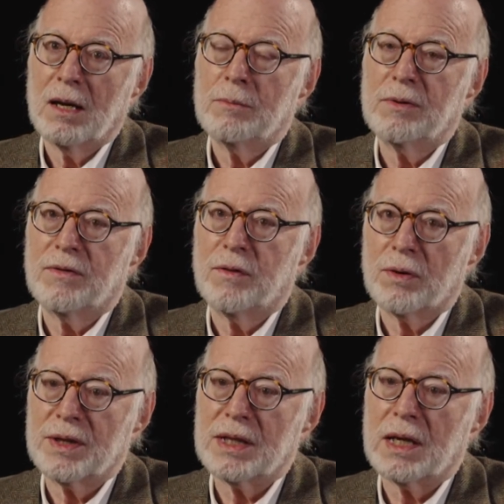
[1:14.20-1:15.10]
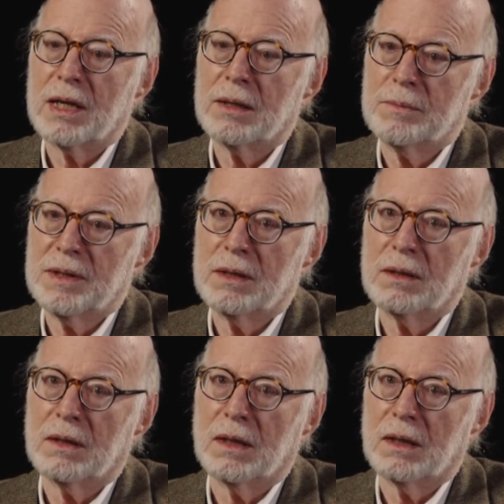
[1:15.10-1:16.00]
Before then, I had
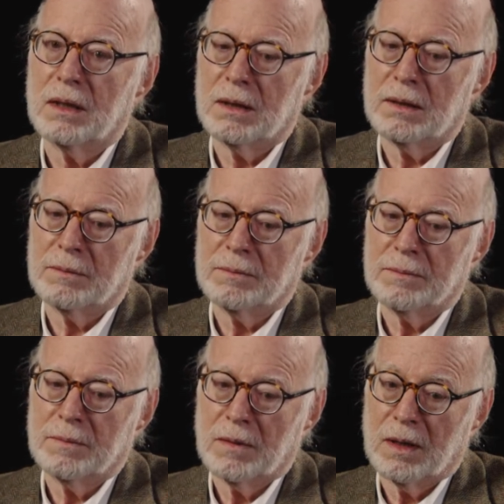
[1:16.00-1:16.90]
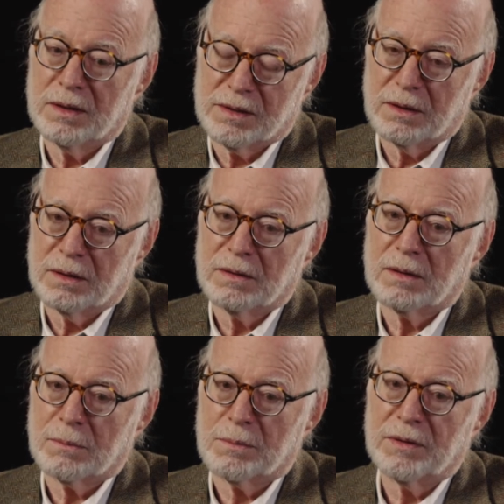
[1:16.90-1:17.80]
been, as a
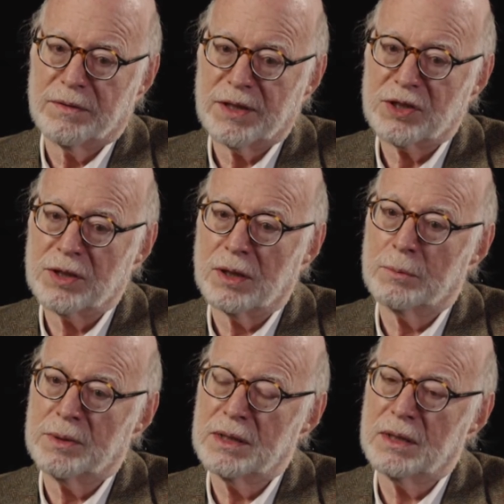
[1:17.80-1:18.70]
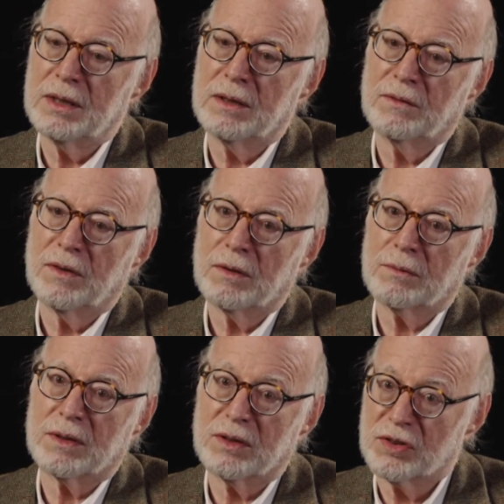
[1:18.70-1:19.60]
professional, been involved
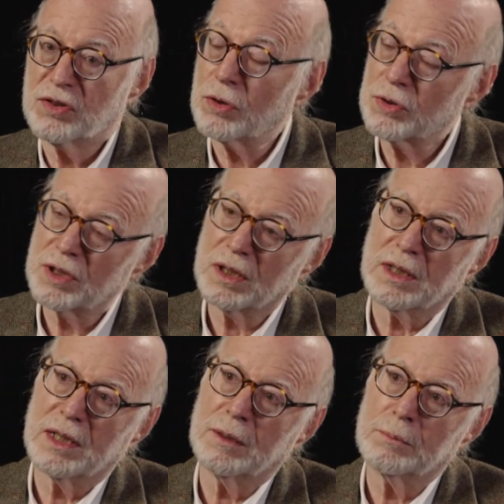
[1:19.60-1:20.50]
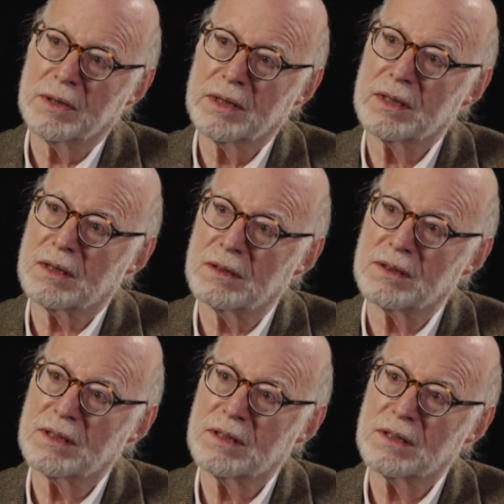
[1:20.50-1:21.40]
with the social and political
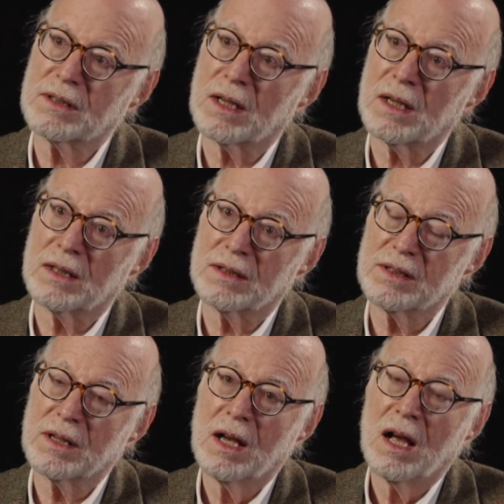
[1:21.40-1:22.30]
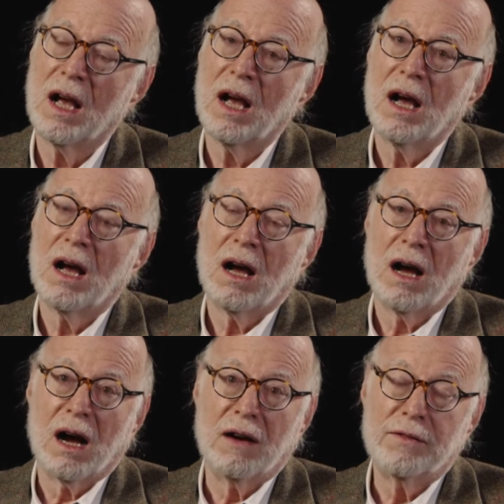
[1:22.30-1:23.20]
sides
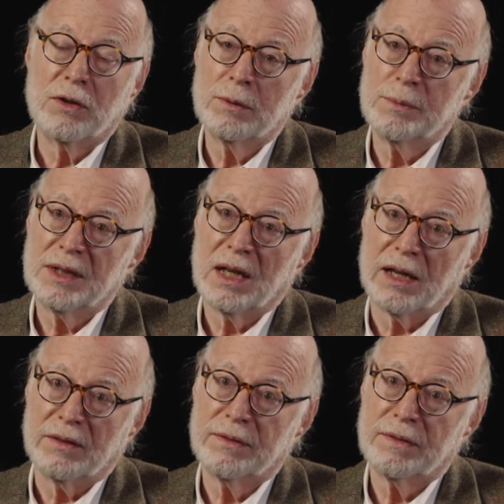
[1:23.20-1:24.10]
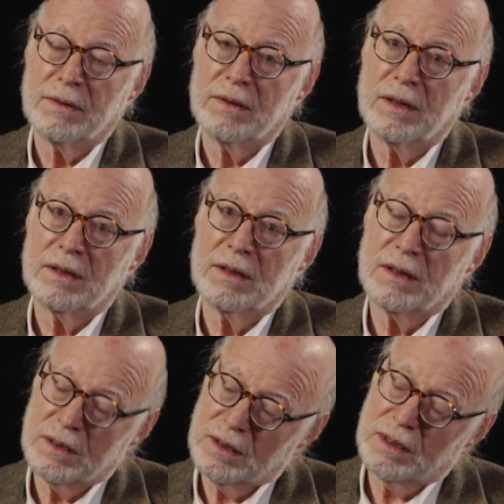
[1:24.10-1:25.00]
of urban life.
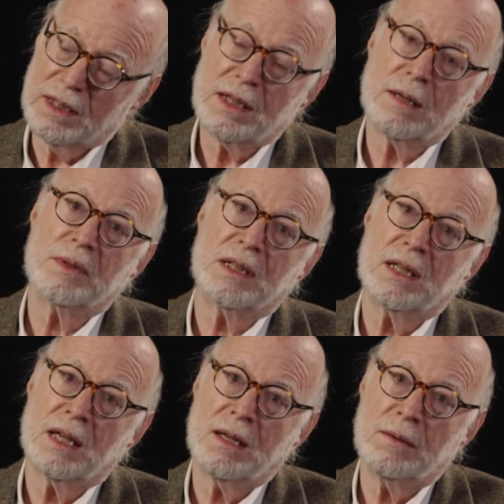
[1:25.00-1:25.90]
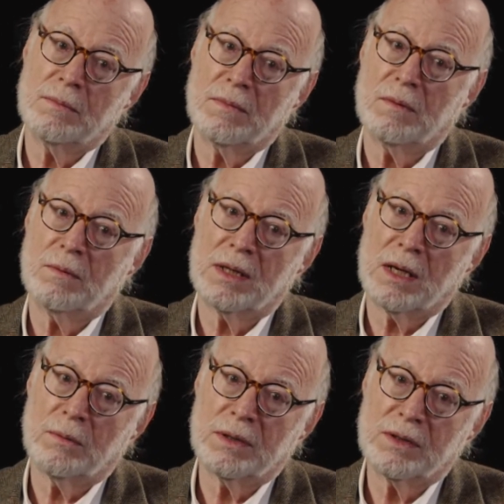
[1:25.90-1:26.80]
And then I became, when
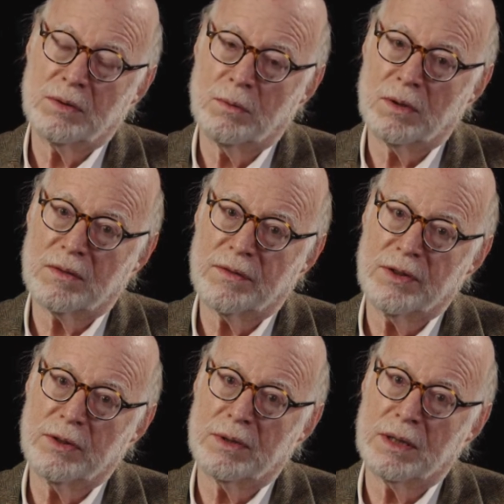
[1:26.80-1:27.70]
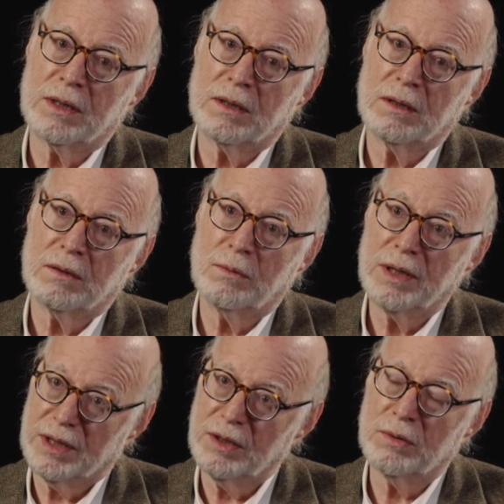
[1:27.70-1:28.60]
I went to work for UN,
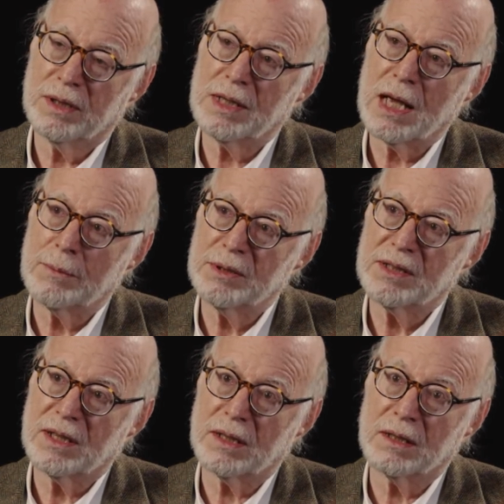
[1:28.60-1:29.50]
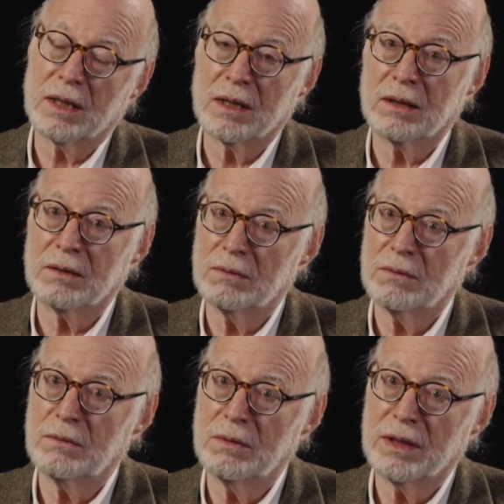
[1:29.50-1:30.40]
with UN Habitat and
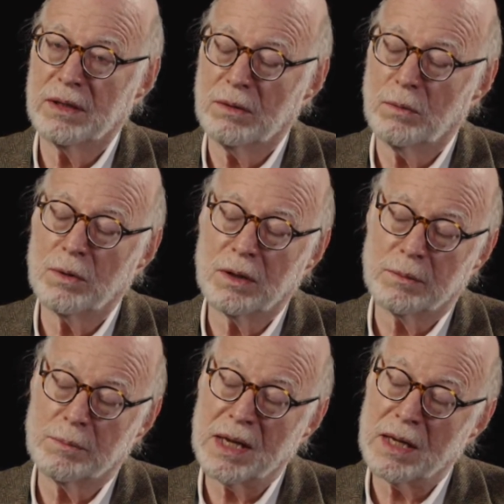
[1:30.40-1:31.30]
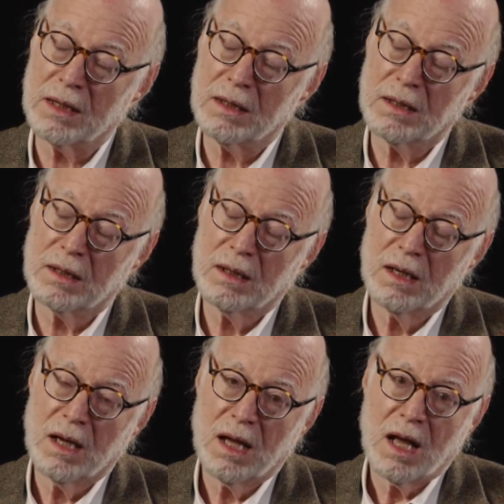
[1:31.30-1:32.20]
with World Bank,
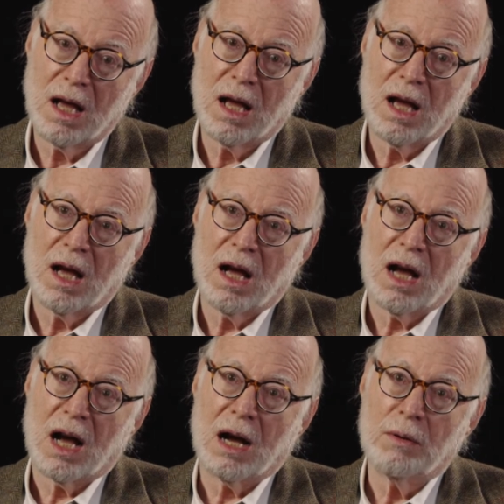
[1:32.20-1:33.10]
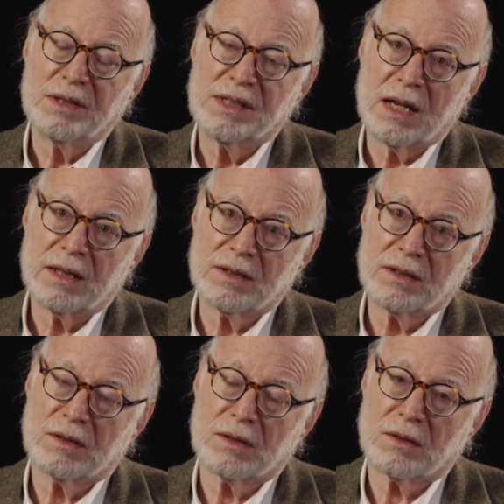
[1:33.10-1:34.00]
I was
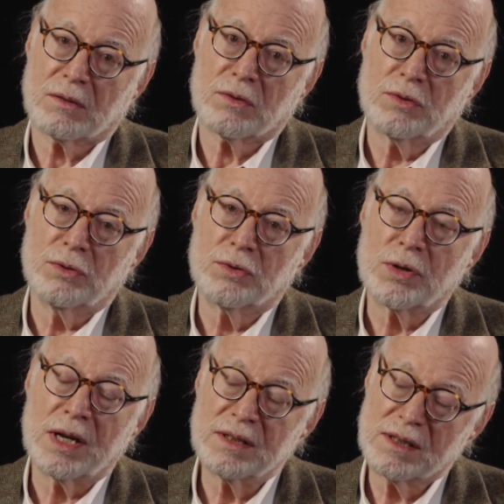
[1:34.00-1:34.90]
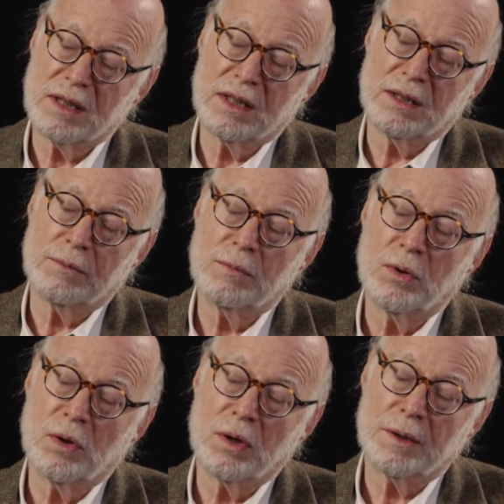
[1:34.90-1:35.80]
asked to translate
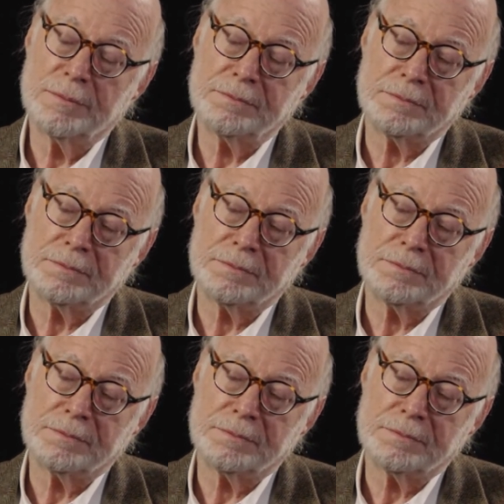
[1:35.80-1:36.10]
more